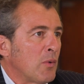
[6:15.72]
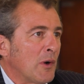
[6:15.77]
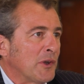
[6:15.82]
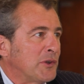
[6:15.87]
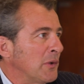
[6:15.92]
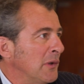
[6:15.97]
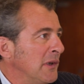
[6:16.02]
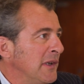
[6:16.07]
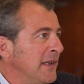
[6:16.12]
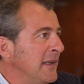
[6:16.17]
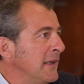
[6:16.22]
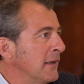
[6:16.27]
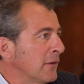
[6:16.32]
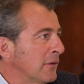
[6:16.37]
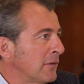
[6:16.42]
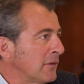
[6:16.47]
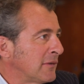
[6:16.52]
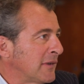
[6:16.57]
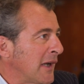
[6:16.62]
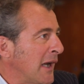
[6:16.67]

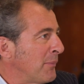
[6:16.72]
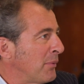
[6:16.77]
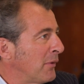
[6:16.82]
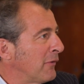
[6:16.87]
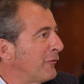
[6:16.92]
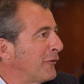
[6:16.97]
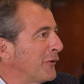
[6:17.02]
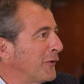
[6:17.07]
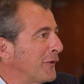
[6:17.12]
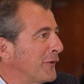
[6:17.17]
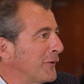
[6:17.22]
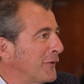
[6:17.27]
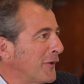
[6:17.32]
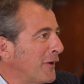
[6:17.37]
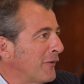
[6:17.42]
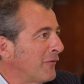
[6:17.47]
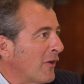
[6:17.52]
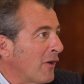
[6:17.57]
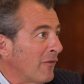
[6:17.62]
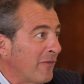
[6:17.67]
quarterly type
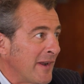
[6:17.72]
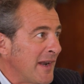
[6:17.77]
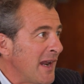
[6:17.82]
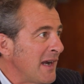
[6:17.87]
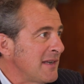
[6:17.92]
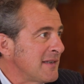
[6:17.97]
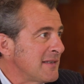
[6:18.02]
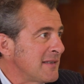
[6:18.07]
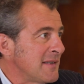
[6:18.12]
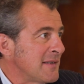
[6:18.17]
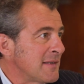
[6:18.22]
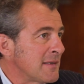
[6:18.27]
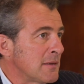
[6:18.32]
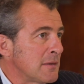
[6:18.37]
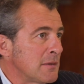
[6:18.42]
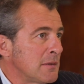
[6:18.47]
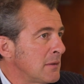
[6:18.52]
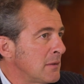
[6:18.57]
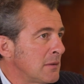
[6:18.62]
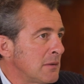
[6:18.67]
of
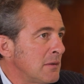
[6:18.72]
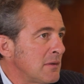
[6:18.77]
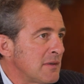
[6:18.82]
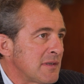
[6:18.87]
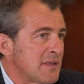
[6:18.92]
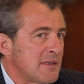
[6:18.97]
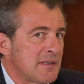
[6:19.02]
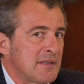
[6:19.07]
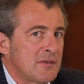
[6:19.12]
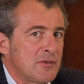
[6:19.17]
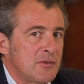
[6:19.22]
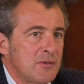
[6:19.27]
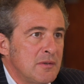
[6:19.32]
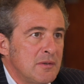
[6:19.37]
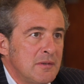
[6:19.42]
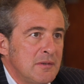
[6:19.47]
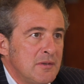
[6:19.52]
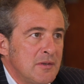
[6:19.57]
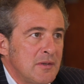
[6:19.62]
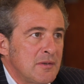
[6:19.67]
analysis.
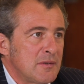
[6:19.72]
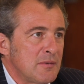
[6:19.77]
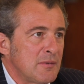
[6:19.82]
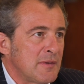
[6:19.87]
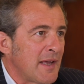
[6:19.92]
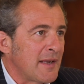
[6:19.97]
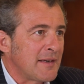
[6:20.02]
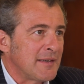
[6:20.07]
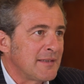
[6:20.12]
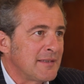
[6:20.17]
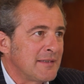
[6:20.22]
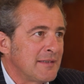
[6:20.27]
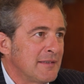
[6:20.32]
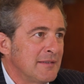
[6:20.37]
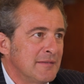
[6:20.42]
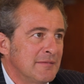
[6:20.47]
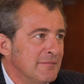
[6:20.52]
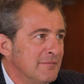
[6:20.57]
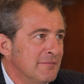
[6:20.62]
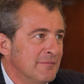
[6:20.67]
Just do that
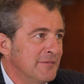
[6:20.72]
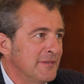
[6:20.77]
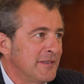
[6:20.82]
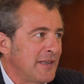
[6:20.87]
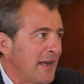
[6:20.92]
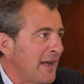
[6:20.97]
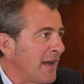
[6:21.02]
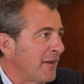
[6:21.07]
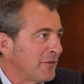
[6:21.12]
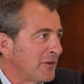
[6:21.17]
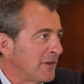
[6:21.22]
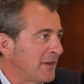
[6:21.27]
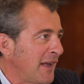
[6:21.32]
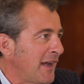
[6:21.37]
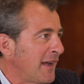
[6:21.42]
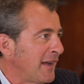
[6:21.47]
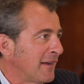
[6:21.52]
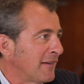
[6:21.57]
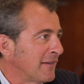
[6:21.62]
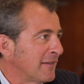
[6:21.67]
day after
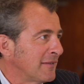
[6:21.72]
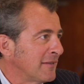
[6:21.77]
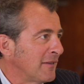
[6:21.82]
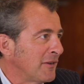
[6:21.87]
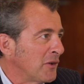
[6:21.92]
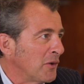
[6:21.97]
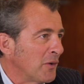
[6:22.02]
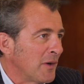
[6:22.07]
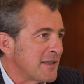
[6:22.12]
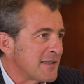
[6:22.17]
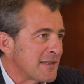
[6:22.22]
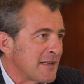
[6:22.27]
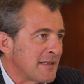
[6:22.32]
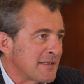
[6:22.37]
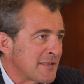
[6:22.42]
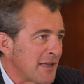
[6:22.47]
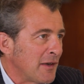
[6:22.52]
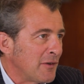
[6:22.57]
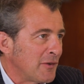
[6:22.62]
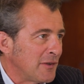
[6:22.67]
day.
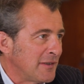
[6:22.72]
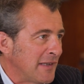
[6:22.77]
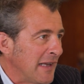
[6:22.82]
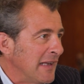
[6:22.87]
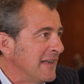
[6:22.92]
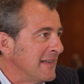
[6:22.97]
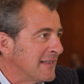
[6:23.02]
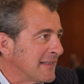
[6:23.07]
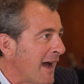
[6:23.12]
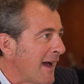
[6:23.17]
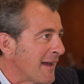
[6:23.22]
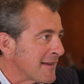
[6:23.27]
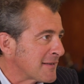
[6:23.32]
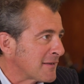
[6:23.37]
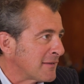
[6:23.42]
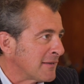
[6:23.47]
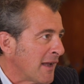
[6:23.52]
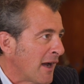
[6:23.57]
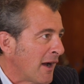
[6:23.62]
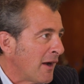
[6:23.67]
It's a daily
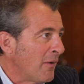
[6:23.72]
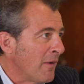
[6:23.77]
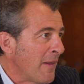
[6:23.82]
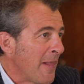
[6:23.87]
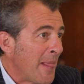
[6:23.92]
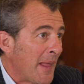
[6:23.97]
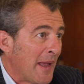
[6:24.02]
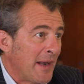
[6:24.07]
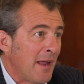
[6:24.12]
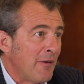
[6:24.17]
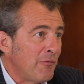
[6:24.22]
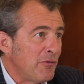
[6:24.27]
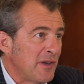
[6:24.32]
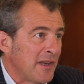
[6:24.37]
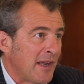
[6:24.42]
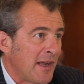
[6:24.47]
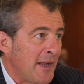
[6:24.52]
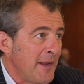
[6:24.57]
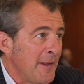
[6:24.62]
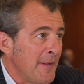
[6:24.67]
task now, and every
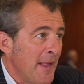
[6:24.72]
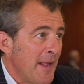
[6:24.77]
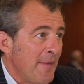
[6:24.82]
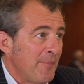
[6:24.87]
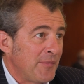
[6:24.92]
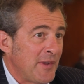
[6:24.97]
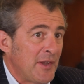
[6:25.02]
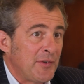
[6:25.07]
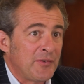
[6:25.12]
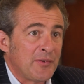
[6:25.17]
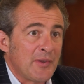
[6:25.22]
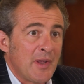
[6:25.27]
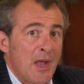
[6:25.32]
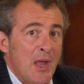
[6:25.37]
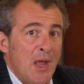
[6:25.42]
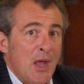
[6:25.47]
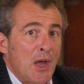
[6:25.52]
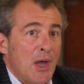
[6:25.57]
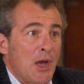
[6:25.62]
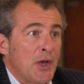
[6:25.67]
day there's
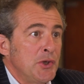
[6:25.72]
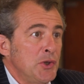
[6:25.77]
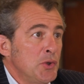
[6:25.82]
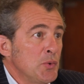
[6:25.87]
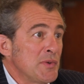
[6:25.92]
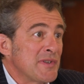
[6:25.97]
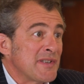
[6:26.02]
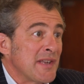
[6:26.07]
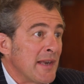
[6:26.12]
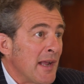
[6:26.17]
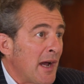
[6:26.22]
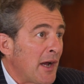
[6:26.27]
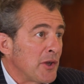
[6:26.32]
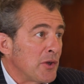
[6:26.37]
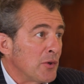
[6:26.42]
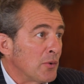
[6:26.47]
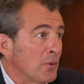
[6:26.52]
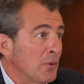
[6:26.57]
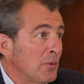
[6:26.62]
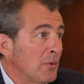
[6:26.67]
a new
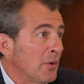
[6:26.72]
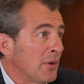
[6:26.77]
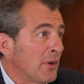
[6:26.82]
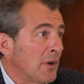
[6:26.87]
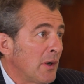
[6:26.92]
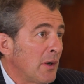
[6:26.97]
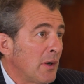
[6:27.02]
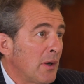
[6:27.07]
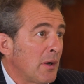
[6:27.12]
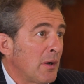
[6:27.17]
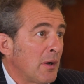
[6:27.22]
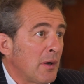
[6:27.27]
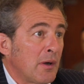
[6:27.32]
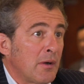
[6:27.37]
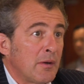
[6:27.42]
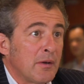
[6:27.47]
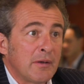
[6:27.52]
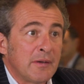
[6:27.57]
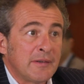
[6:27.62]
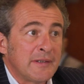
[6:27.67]
scenario
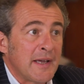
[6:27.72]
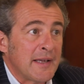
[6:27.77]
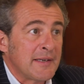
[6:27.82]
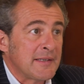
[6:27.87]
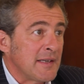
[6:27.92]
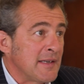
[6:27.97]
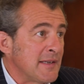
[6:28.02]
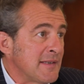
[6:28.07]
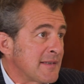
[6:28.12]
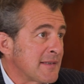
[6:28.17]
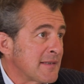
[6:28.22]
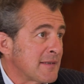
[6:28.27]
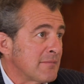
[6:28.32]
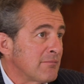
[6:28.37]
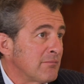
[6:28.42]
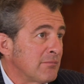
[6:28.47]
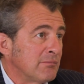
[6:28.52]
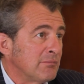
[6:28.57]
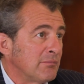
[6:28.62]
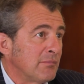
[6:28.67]
that is
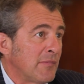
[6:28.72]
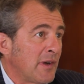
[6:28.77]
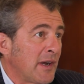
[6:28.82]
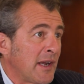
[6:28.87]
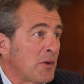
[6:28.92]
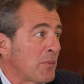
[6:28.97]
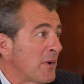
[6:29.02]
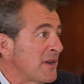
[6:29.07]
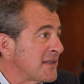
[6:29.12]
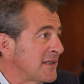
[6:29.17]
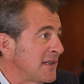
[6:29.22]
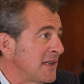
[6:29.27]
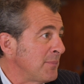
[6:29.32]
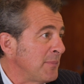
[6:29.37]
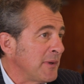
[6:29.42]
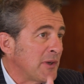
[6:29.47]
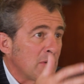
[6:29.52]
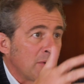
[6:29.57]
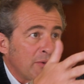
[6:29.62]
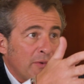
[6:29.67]

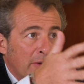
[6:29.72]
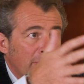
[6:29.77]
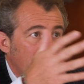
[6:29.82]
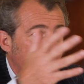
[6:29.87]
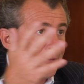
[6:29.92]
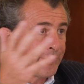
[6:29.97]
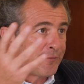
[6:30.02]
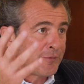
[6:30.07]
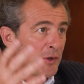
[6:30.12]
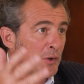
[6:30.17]
requested because of